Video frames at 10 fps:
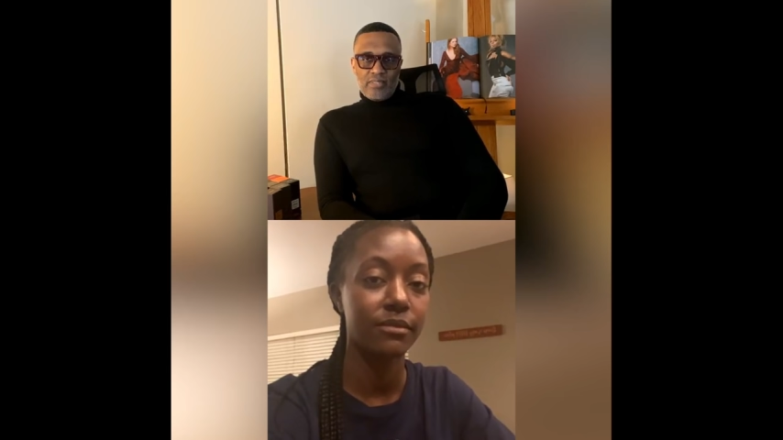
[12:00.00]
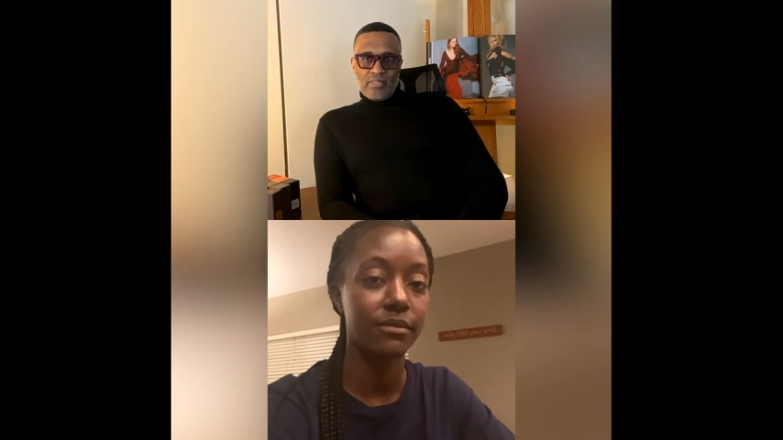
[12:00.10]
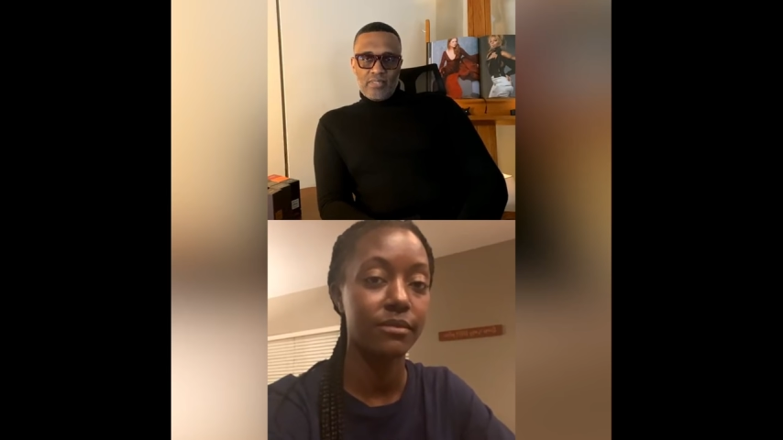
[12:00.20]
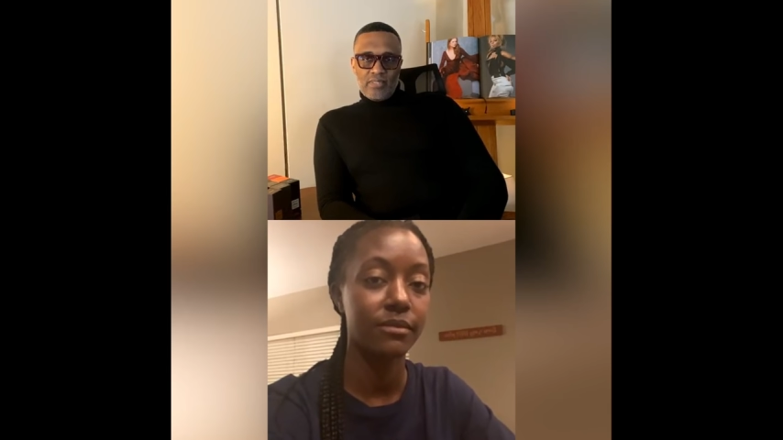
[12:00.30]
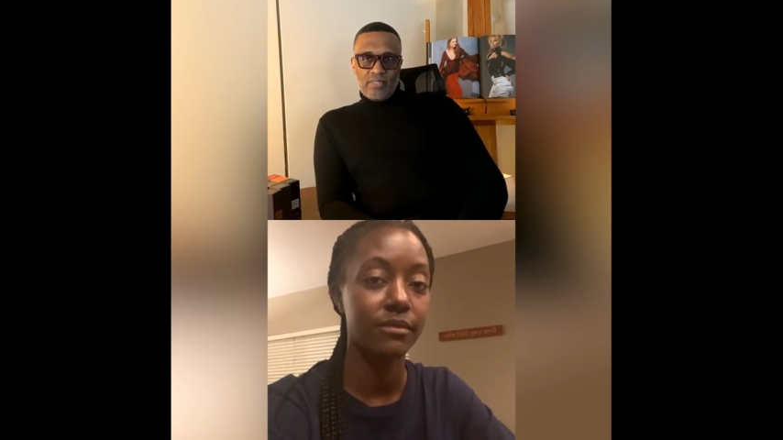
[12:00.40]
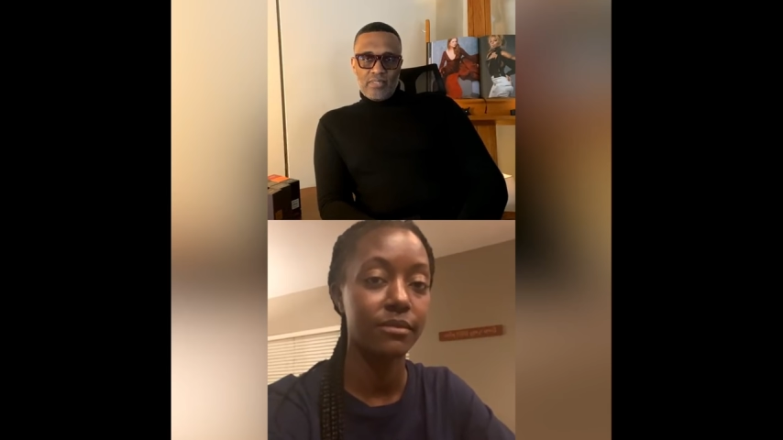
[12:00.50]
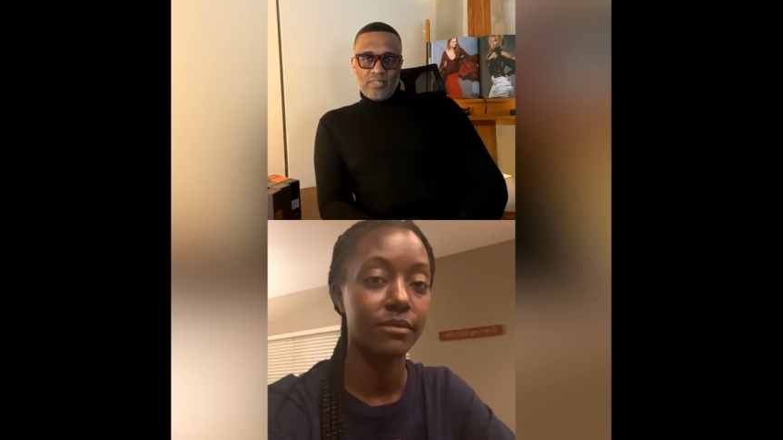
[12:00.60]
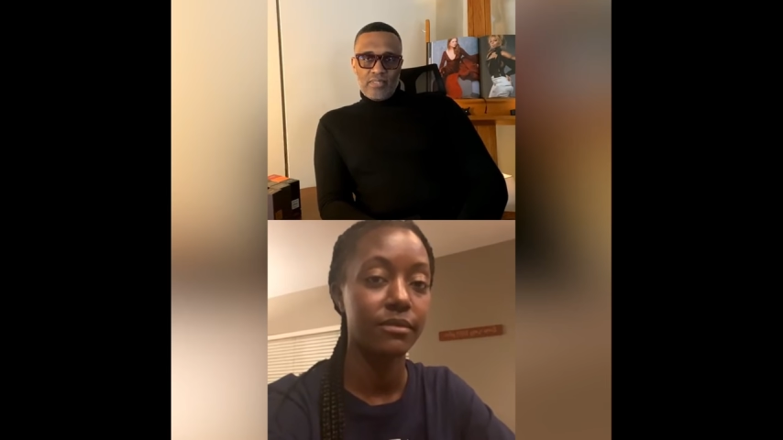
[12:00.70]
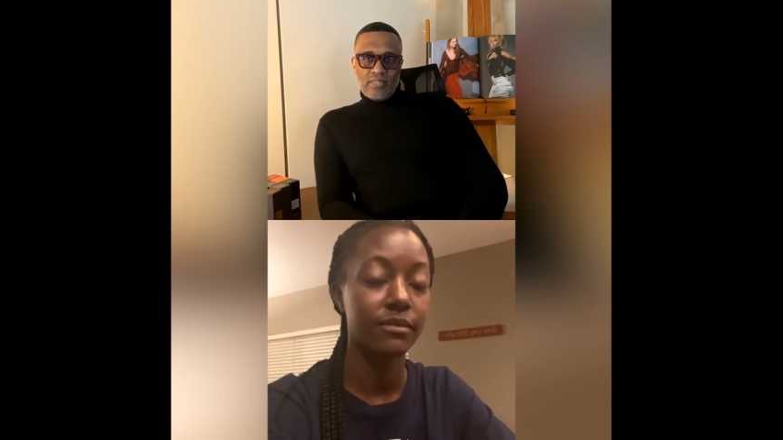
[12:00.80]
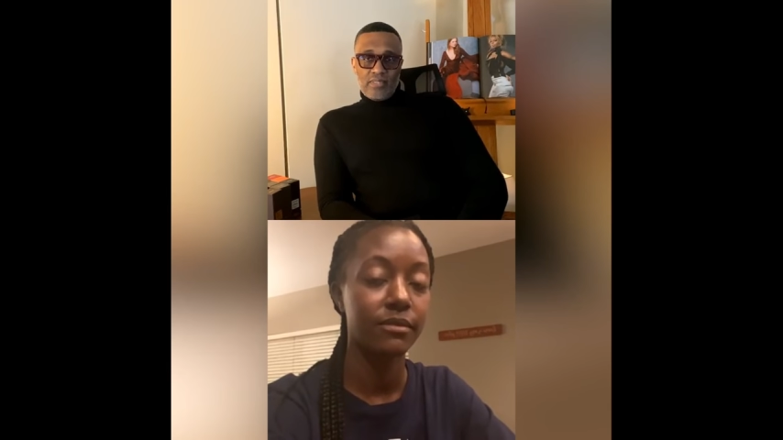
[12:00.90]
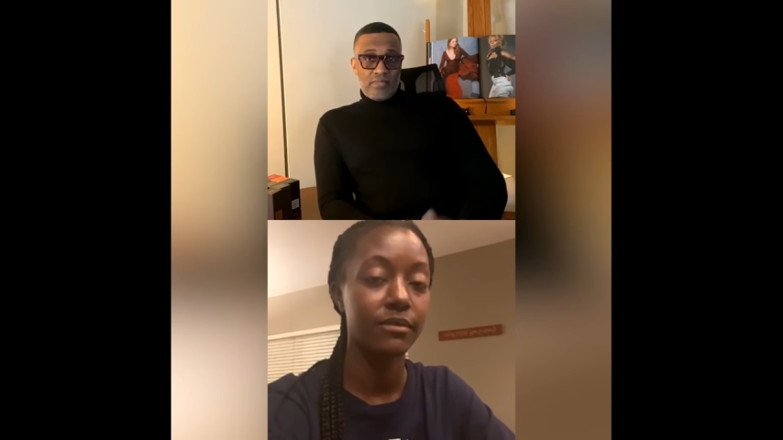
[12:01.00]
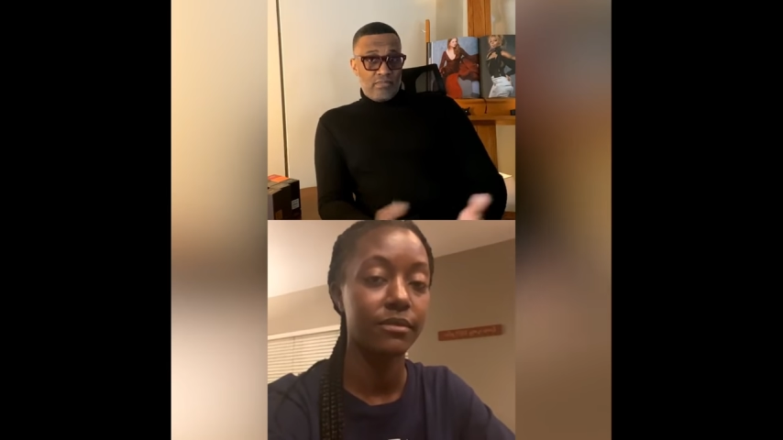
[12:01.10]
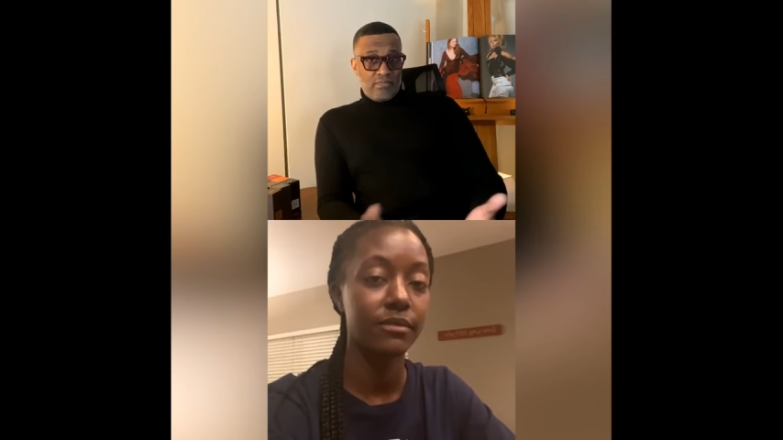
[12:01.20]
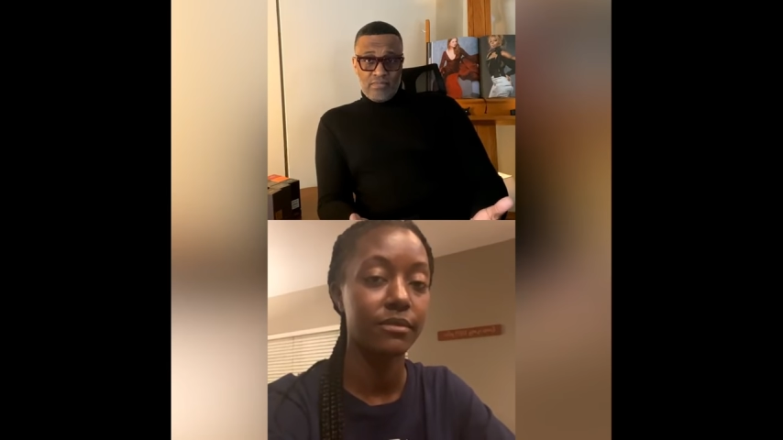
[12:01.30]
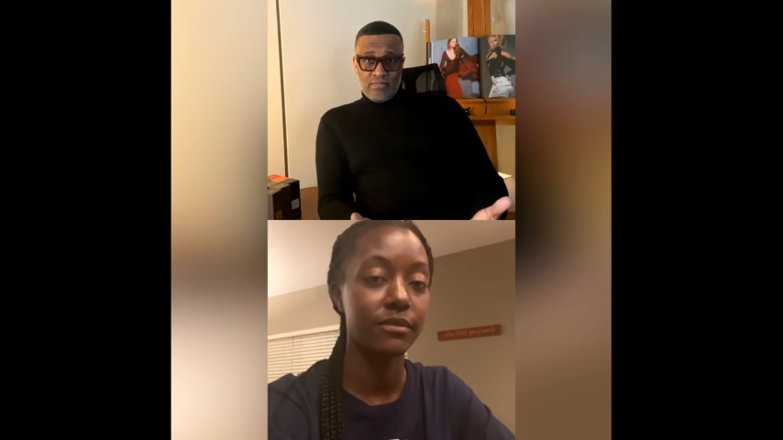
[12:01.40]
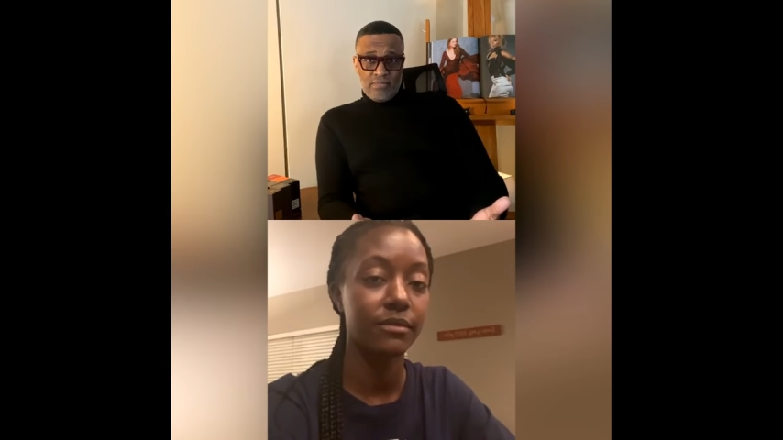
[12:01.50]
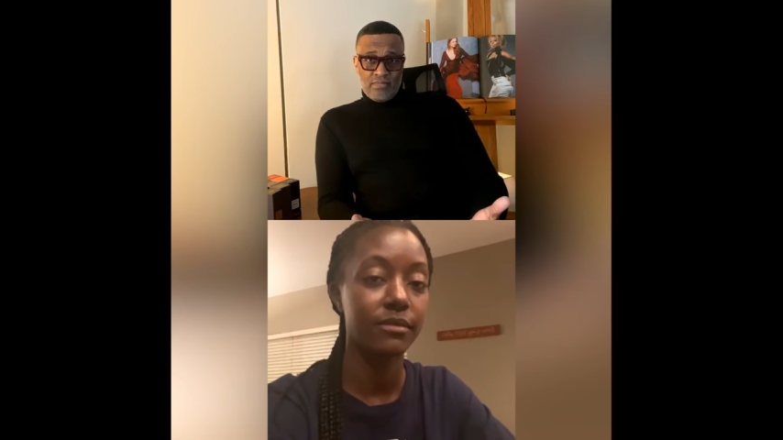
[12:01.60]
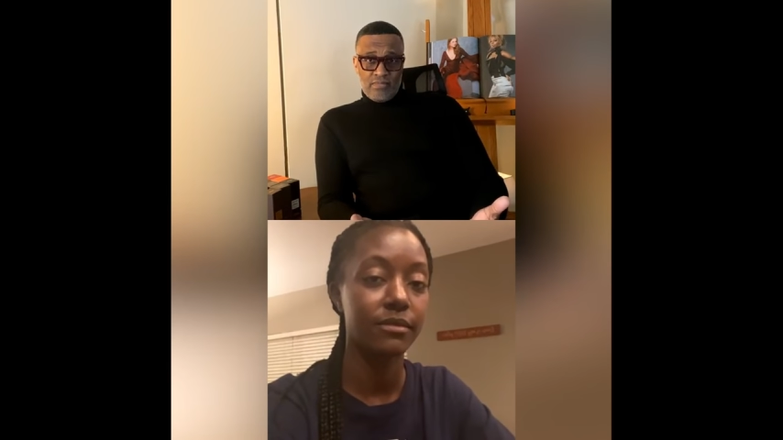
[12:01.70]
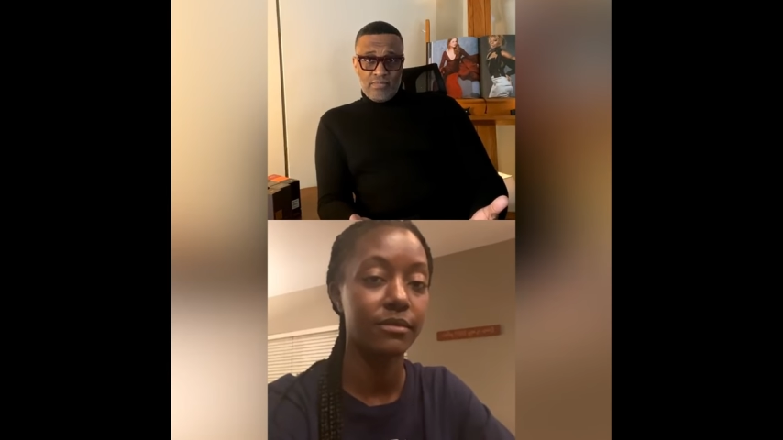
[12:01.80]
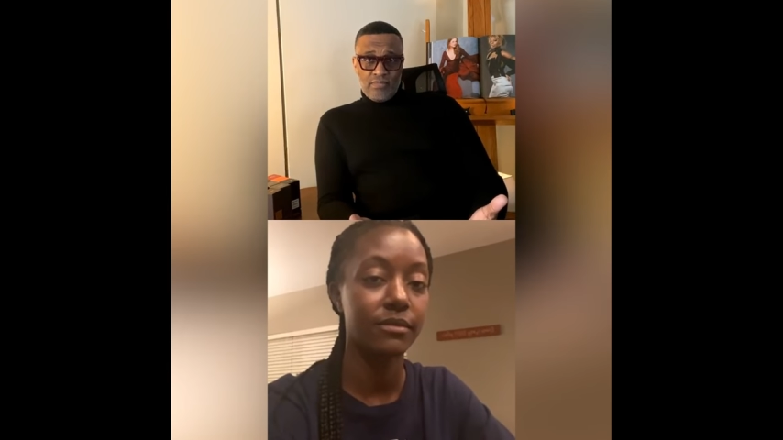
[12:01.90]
No one is speaking in this clip.